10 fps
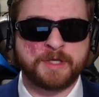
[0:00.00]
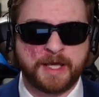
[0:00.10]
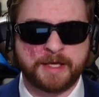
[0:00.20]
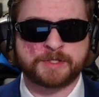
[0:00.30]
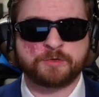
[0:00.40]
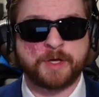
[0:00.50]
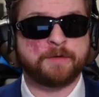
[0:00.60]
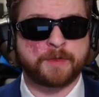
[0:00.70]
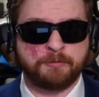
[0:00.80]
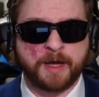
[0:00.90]
the history
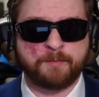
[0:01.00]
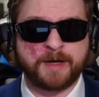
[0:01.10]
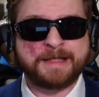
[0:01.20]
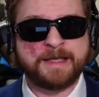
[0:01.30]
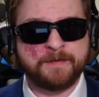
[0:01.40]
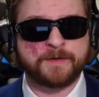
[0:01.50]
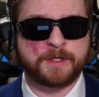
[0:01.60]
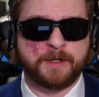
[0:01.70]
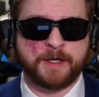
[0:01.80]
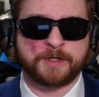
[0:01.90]
of the grant money given to
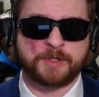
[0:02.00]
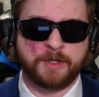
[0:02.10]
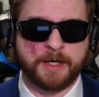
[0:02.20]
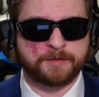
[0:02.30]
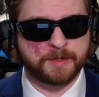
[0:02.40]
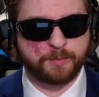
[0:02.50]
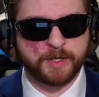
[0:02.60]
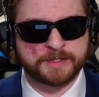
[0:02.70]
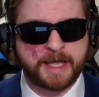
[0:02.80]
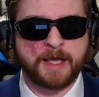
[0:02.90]
the National Ethnic
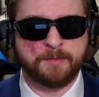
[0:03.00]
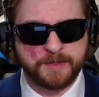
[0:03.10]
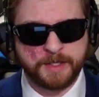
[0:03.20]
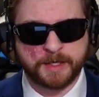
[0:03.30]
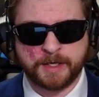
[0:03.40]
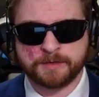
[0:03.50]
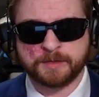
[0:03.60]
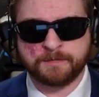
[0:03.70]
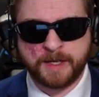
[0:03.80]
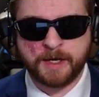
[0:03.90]
Press and Media
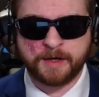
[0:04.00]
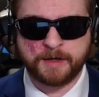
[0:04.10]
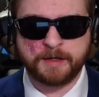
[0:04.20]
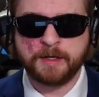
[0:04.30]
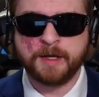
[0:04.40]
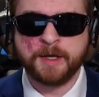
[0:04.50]
Council of Canada,